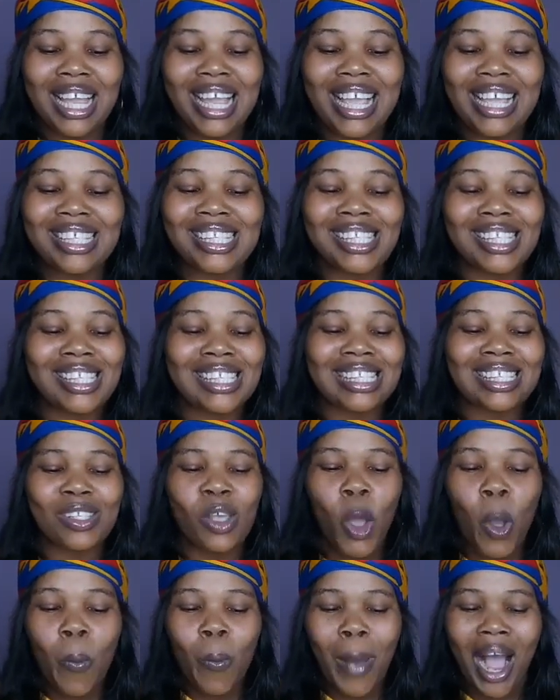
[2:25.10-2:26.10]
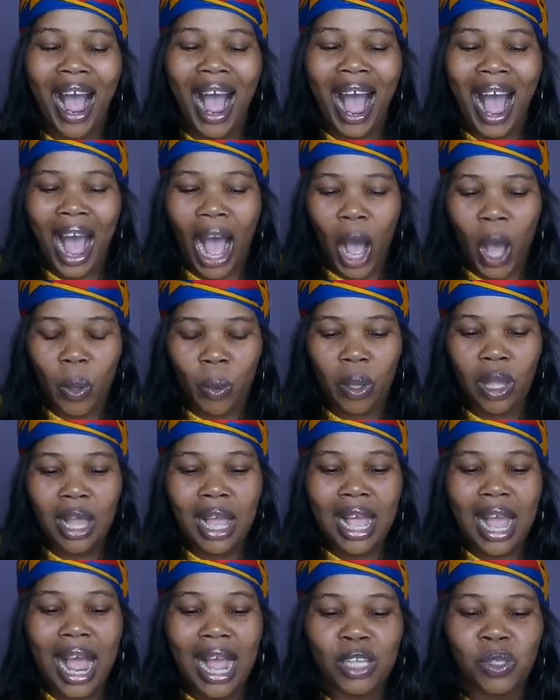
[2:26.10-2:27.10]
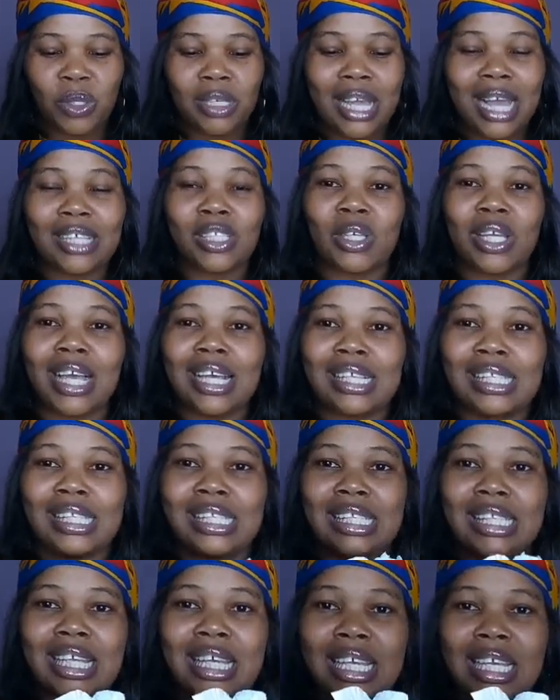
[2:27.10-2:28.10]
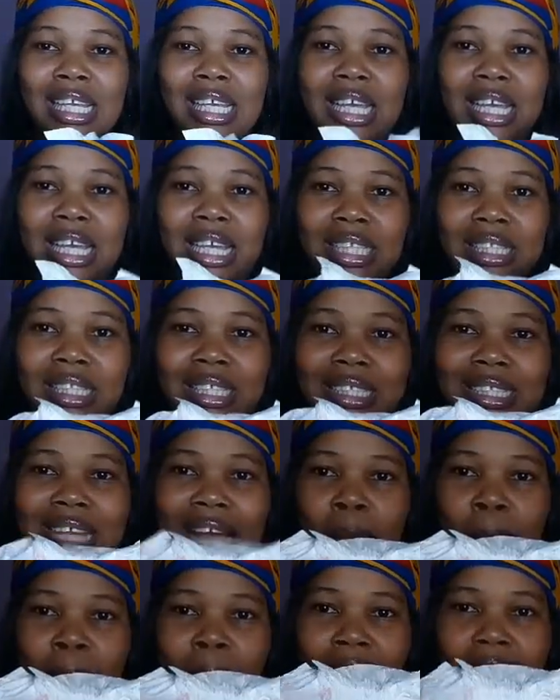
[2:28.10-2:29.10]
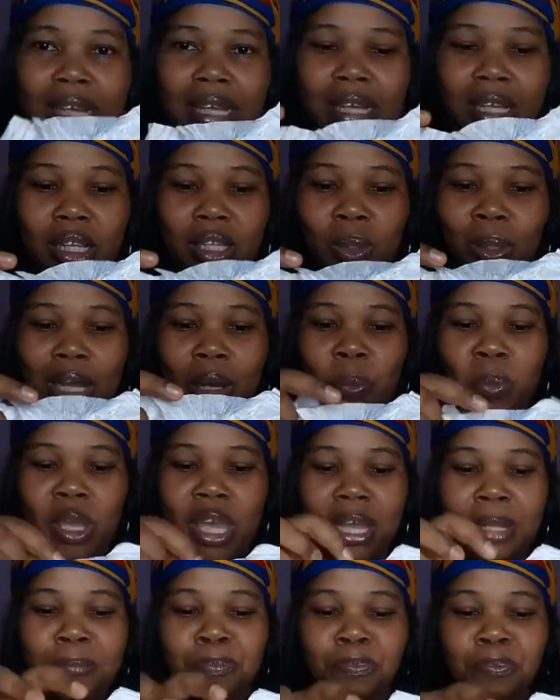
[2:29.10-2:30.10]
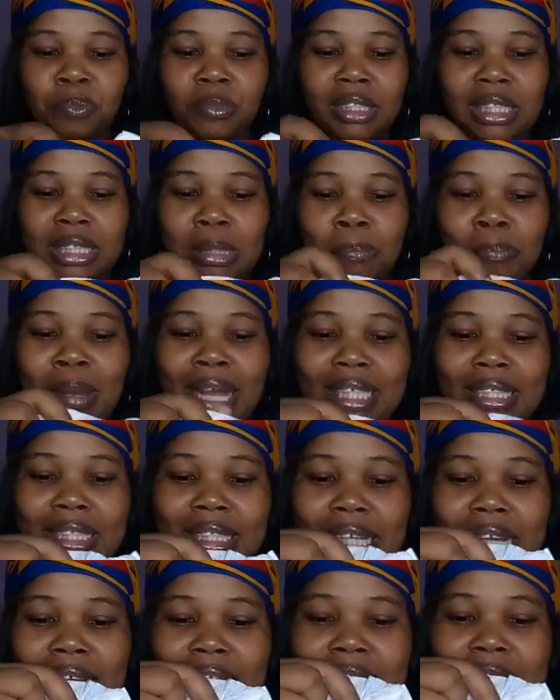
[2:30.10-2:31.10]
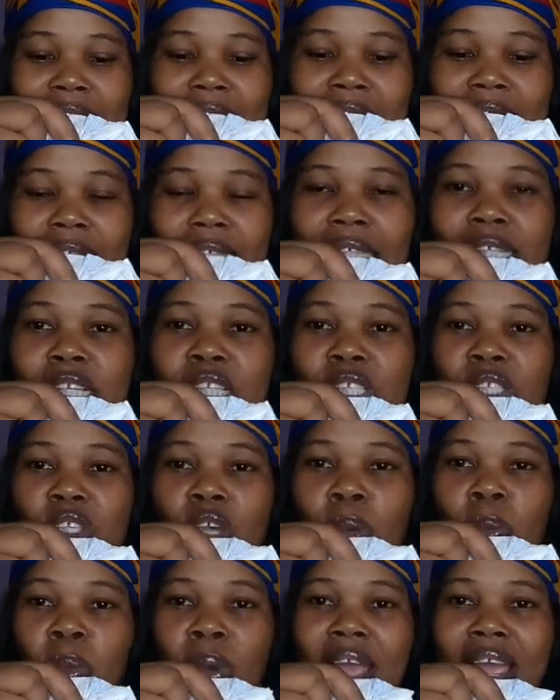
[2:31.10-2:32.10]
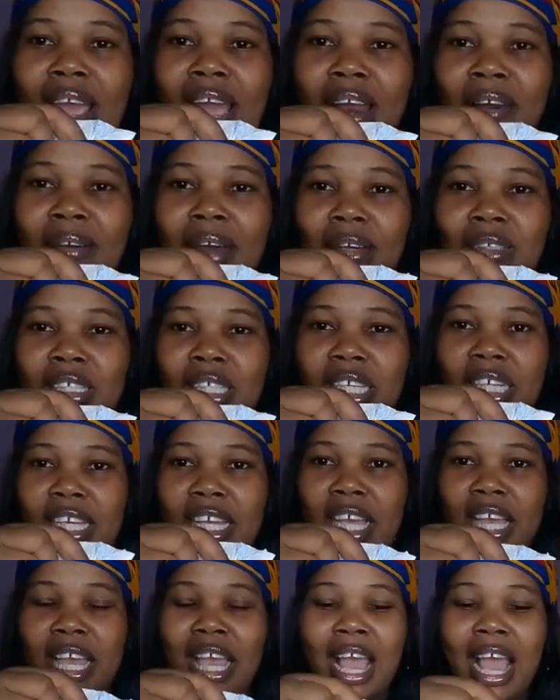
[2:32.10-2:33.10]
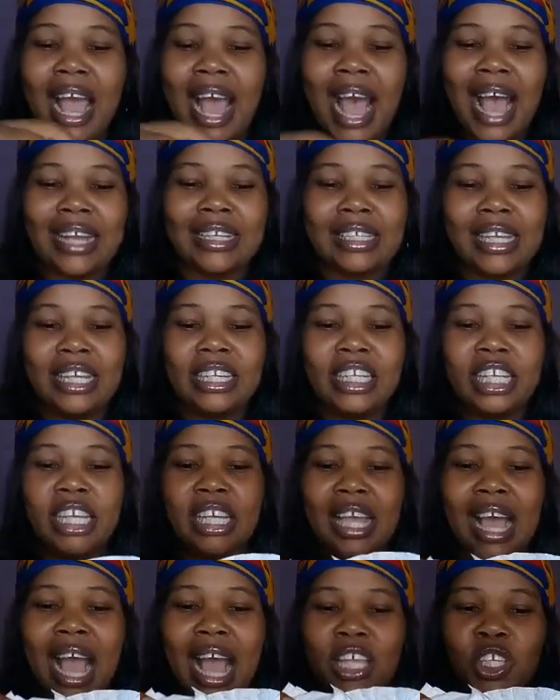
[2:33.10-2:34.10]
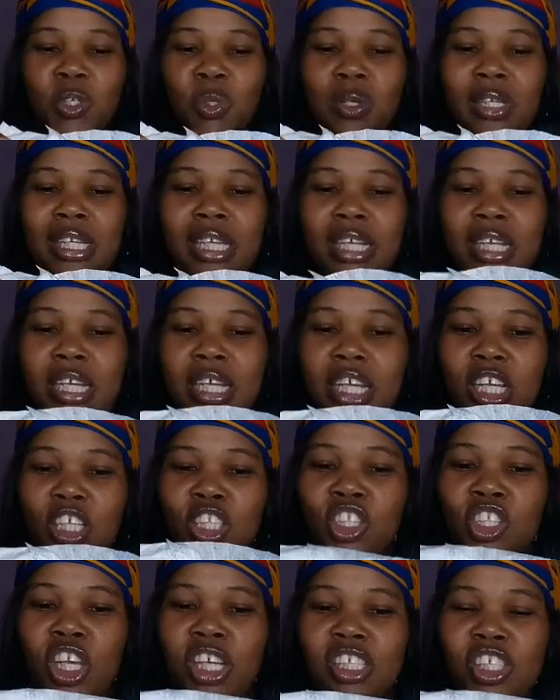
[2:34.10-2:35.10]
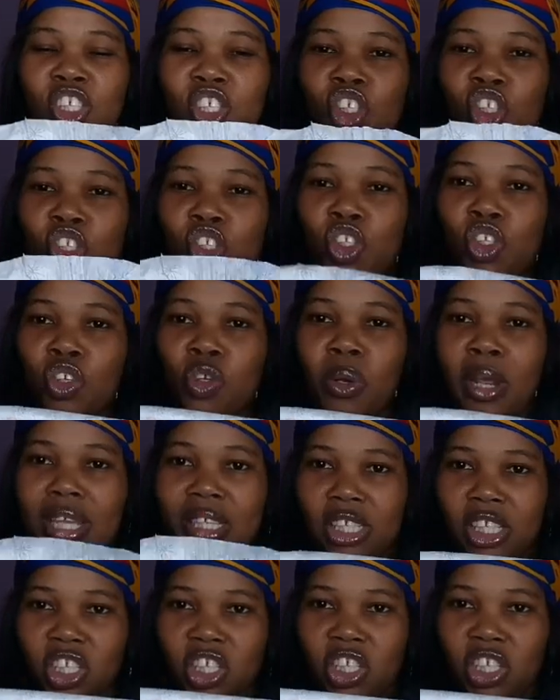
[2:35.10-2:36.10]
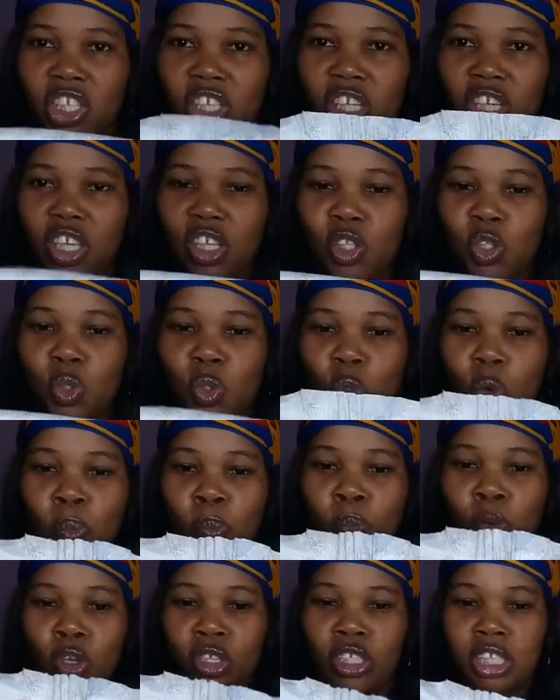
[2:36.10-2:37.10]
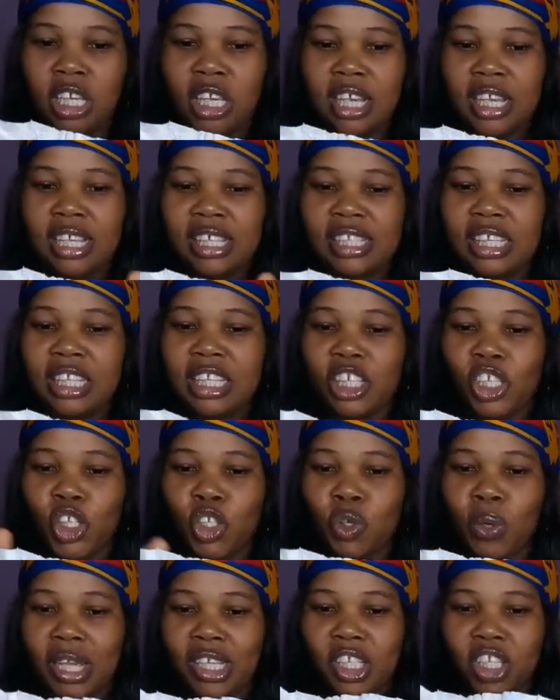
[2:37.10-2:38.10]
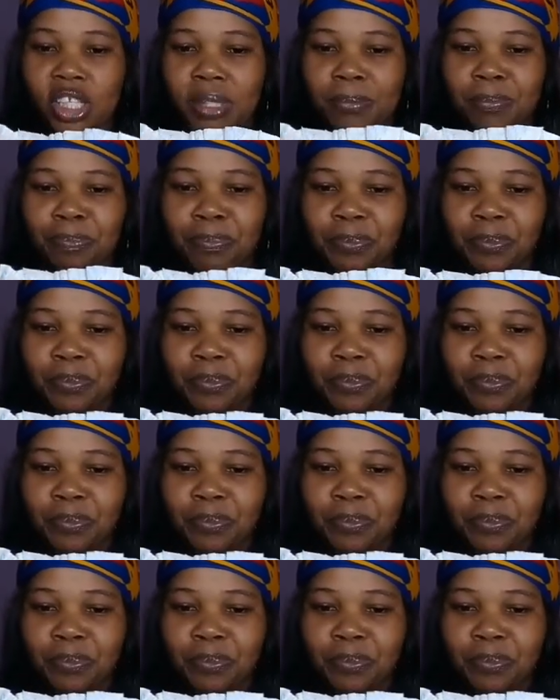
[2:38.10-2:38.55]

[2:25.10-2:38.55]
it's somehow, actually, as you can see, the diaper, look at where the padding ended, somewhere around here, and then it actually doesn't stretch so much. See the stretching,